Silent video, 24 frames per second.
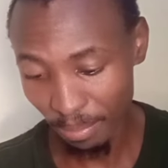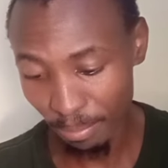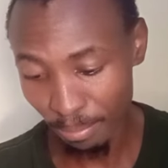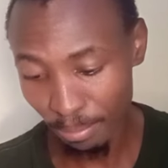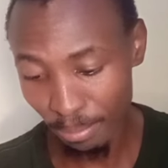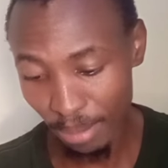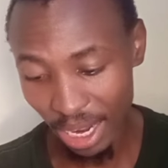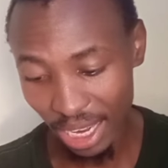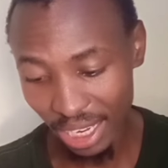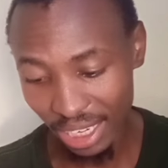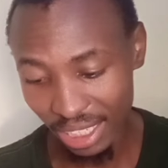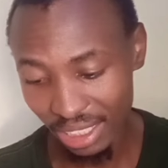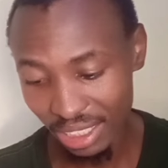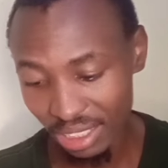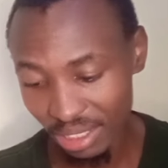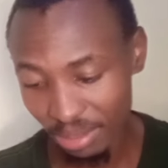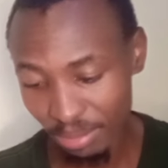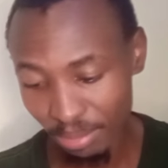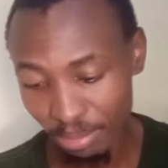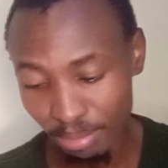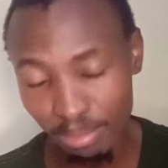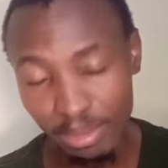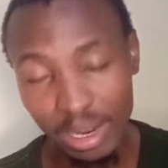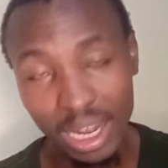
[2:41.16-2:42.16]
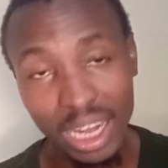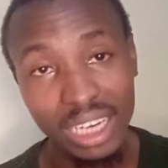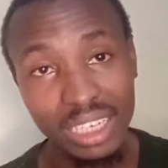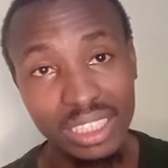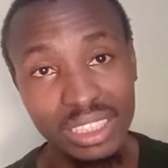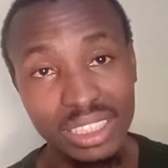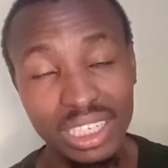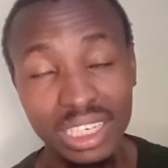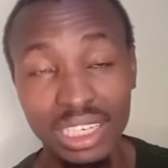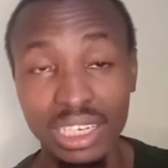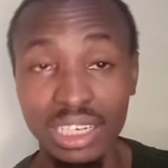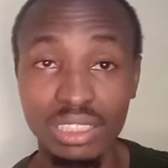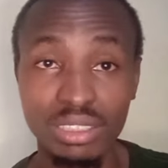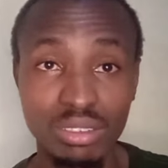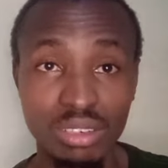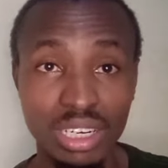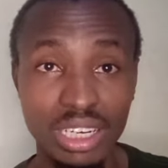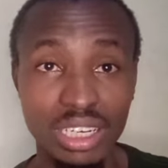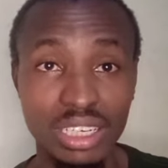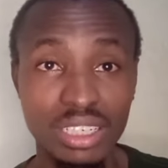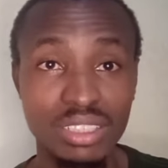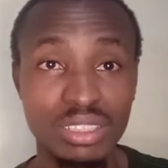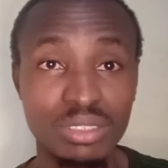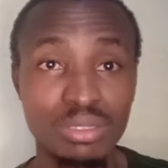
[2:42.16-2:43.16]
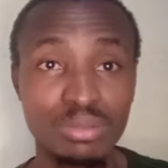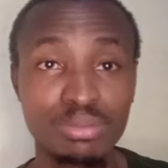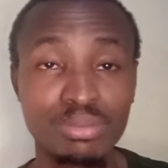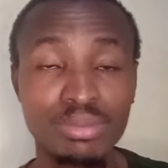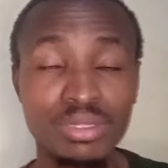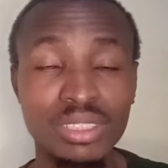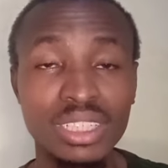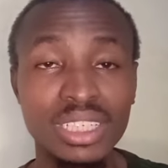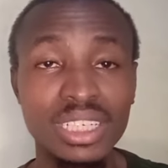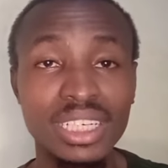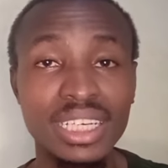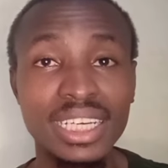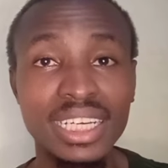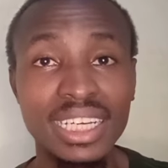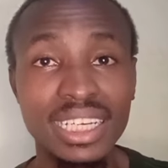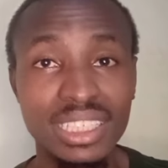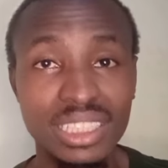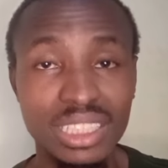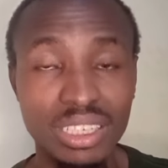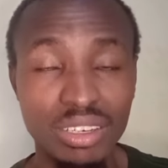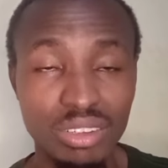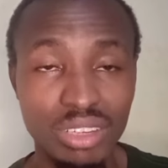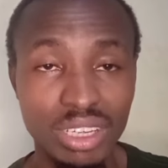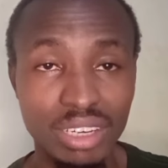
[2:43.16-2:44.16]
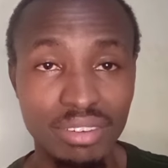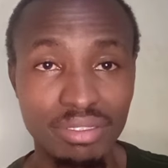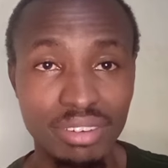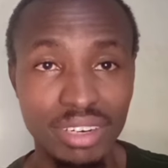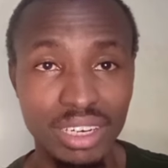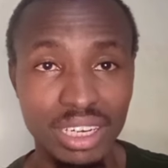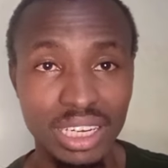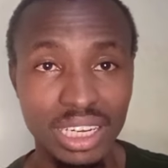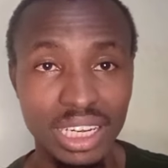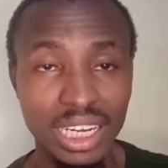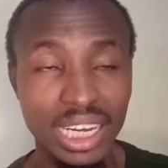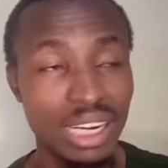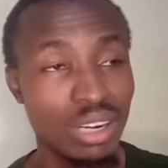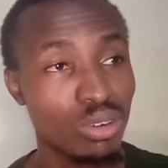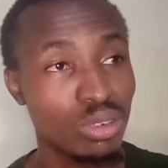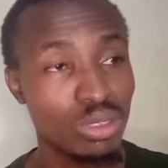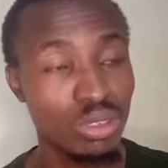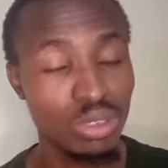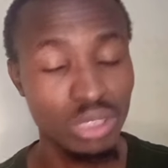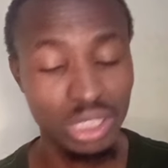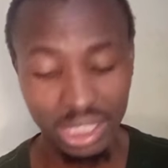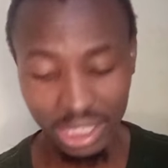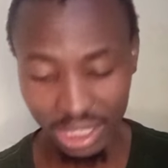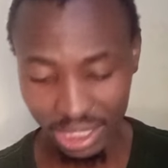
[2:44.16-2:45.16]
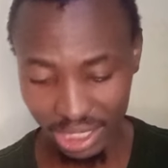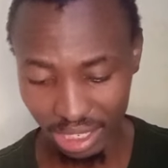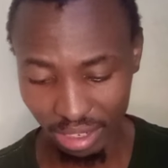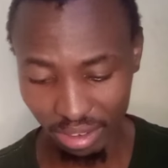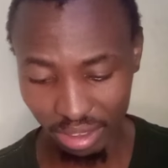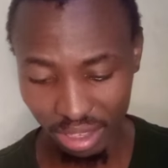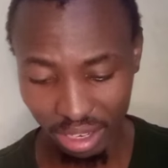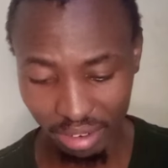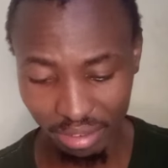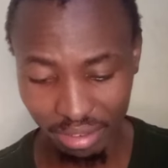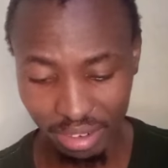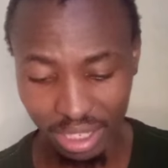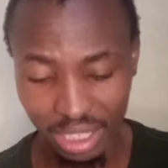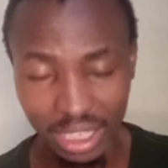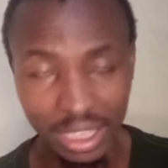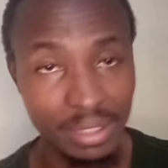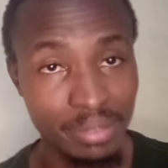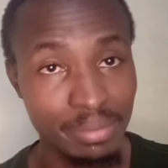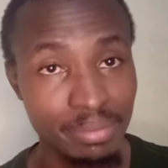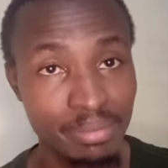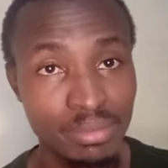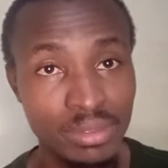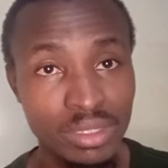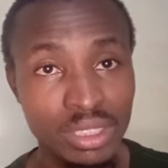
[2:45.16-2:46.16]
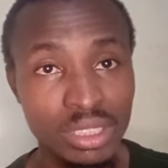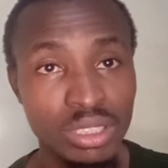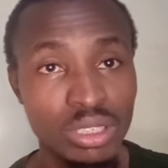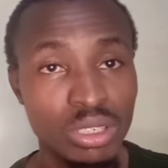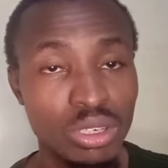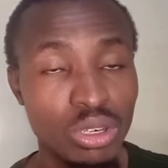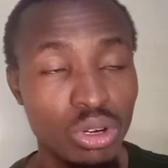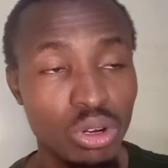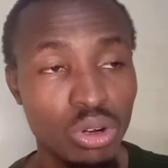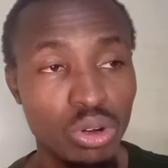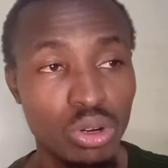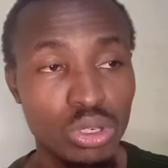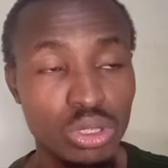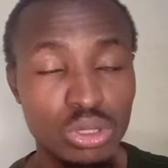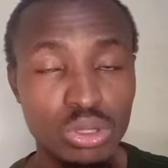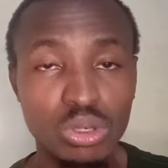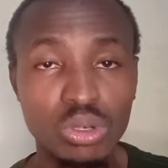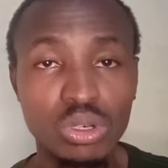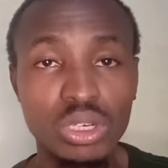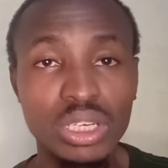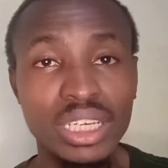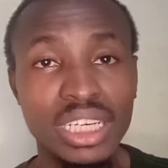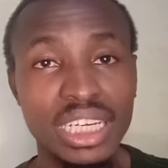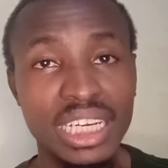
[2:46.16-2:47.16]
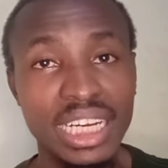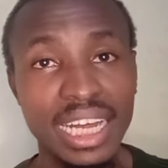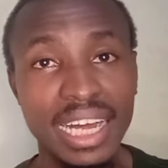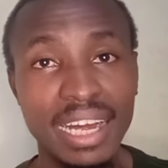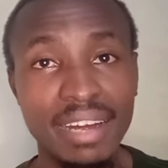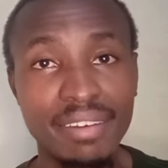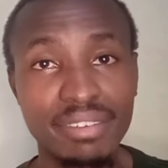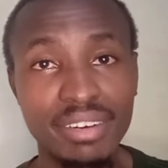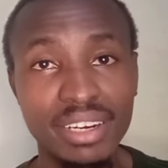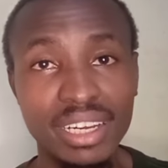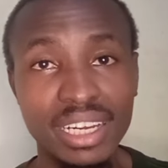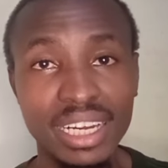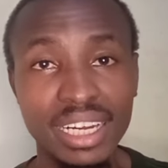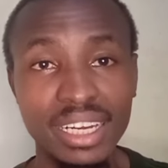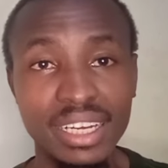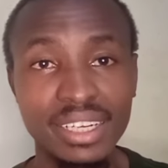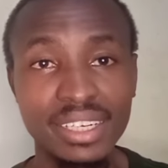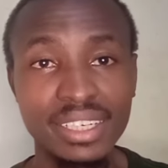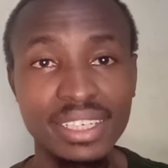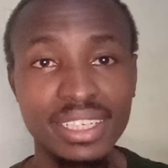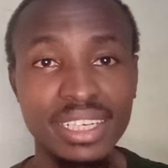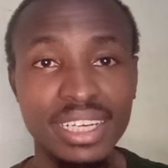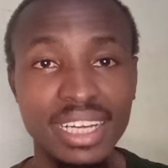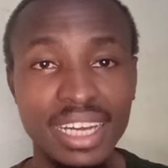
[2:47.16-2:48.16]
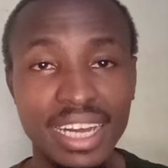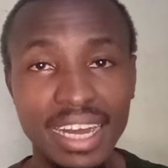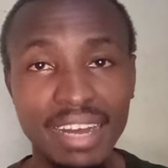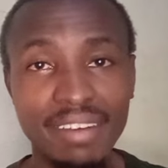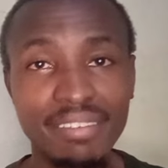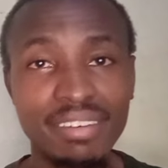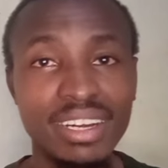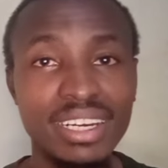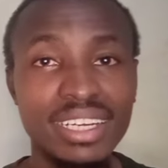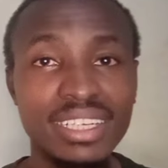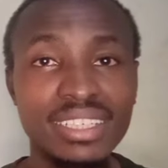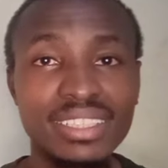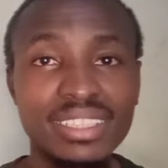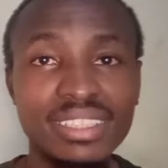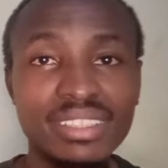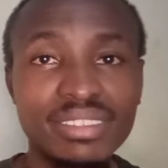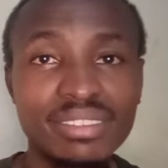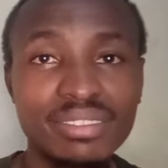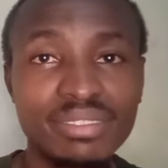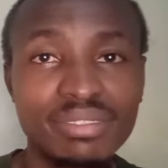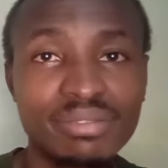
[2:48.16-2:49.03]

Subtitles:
mines, banks, and nationalism in South Africa. And not only in South Africa, also in Africa. Have a listen.